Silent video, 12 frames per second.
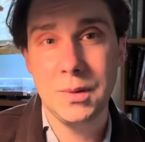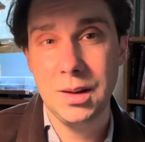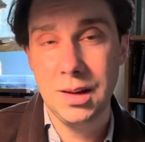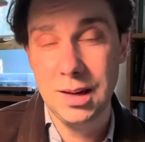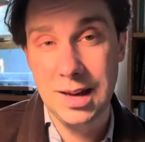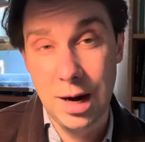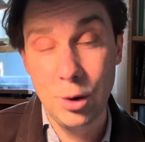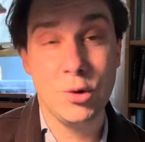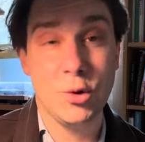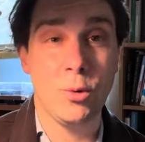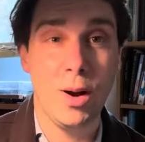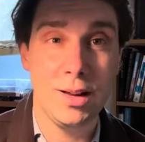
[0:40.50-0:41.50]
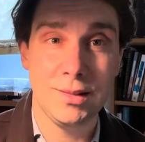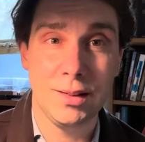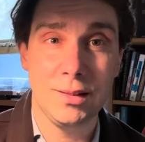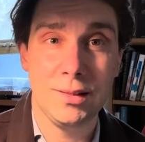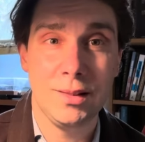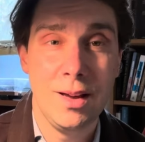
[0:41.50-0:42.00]
he
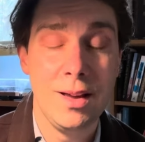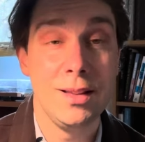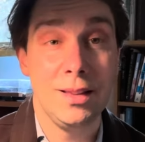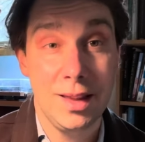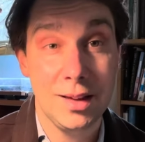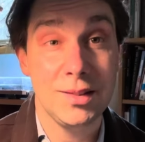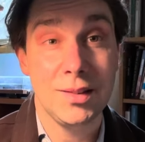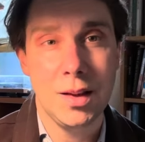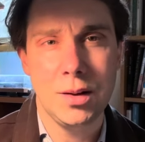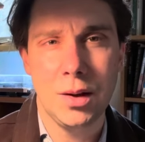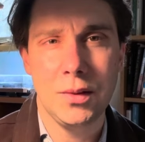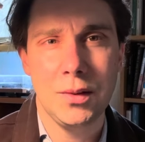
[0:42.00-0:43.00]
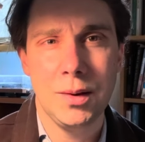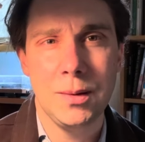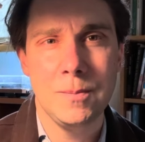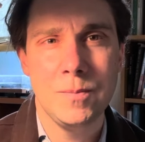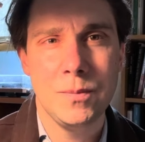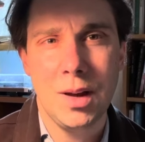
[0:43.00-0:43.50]
characterizes less than
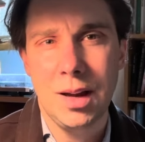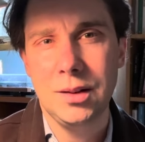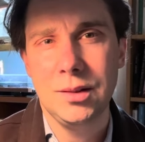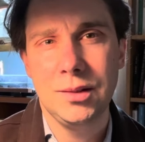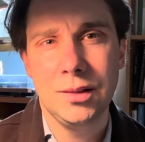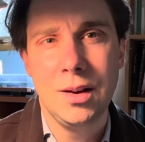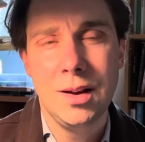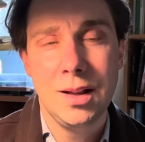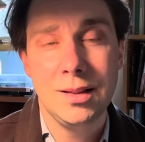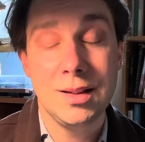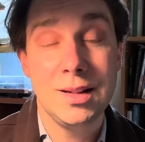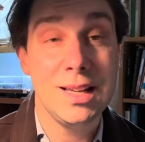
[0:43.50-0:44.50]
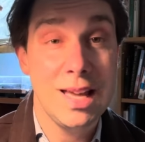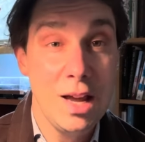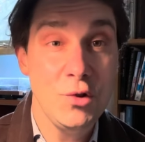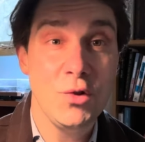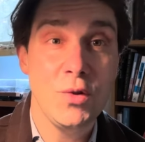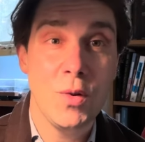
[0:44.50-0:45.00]
nothing as the
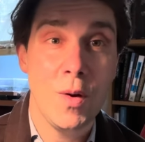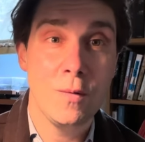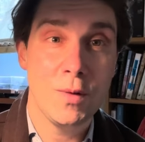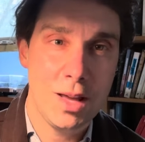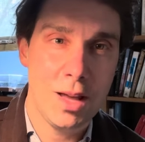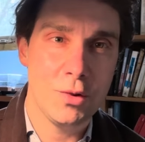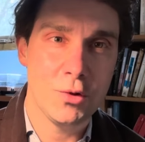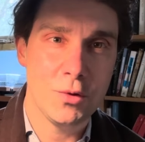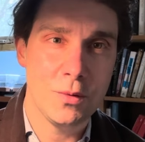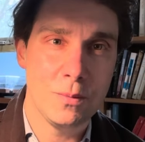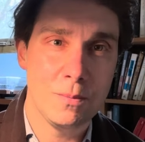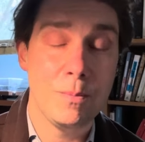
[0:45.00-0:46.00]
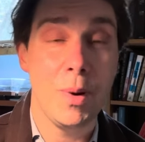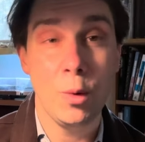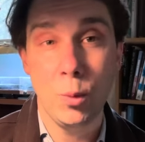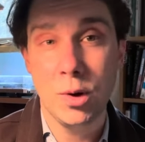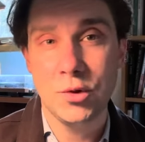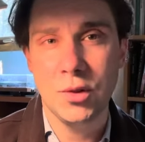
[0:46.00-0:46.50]
negation of negation by
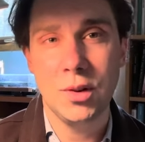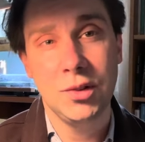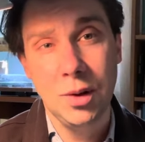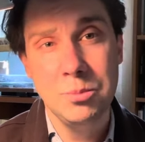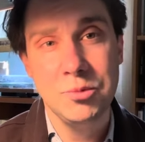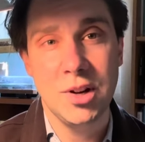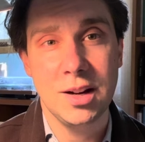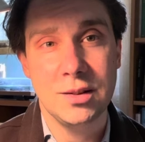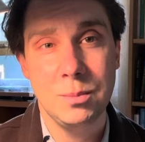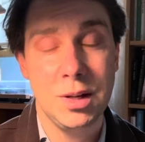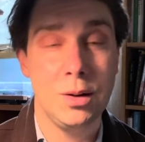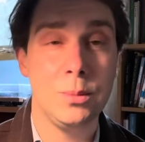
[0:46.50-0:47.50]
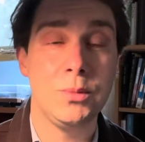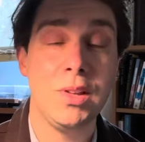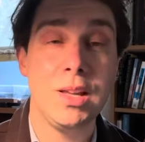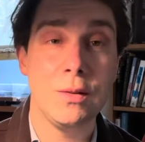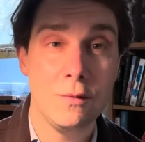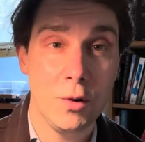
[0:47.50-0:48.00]
which the subject becomes
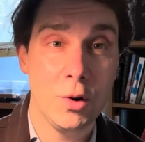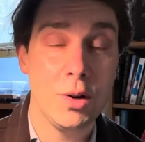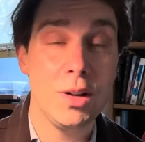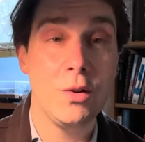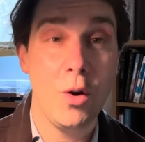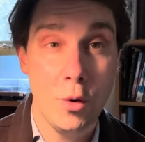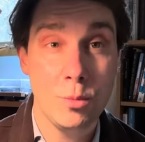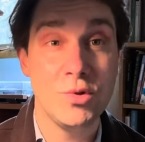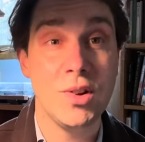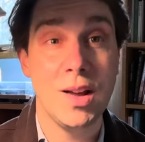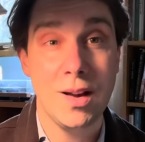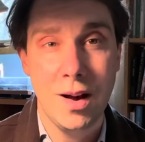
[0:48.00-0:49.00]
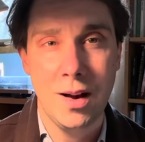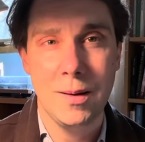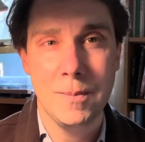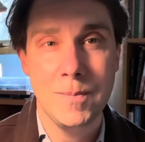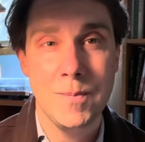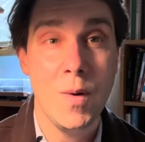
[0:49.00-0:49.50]
the inverted objet A
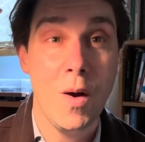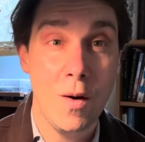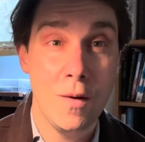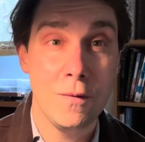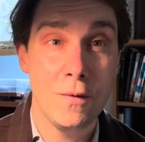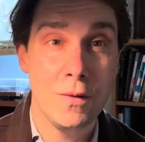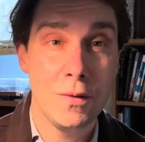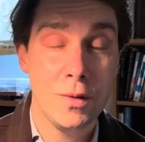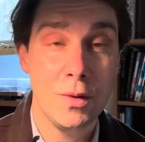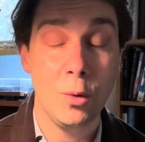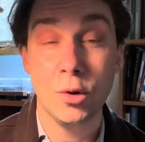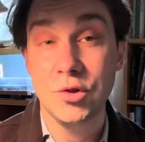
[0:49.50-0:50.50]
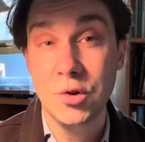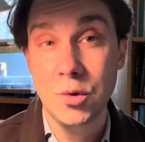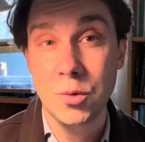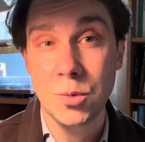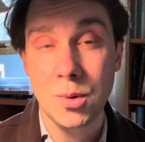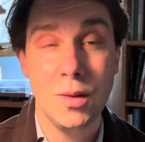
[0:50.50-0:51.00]
of or
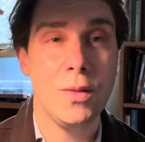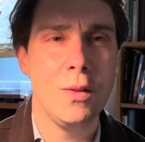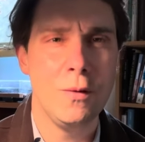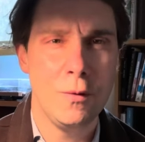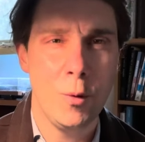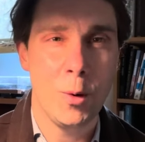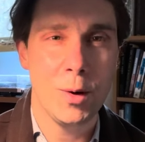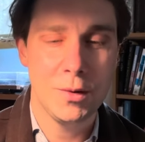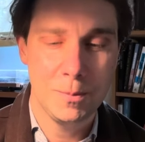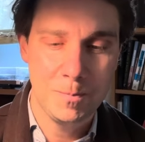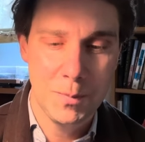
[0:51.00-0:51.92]
to the void.